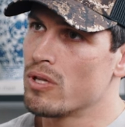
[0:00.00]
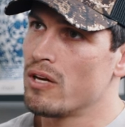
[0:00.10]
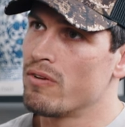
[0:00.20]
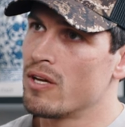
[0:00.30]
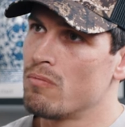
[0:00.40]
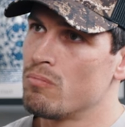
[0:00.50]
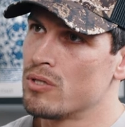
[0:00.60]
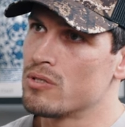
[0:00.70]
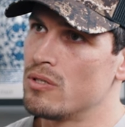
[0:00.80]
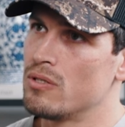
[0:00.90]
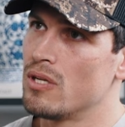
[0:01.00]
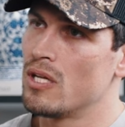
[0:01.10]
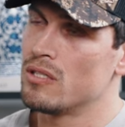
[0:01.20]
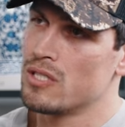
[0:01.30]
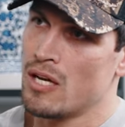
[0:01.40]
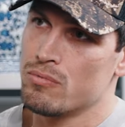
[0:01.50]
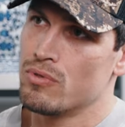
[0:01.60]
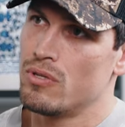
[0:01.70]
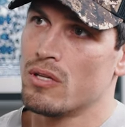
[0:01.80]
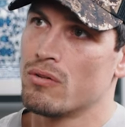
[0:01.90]
with having ambition, and mm. there's hmm.
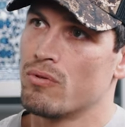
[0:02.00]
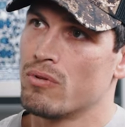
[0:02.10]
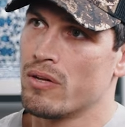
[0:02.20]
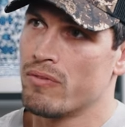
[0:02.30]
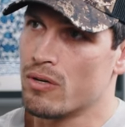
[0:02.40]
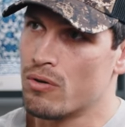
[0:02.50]
absolutely nothing wrong with having a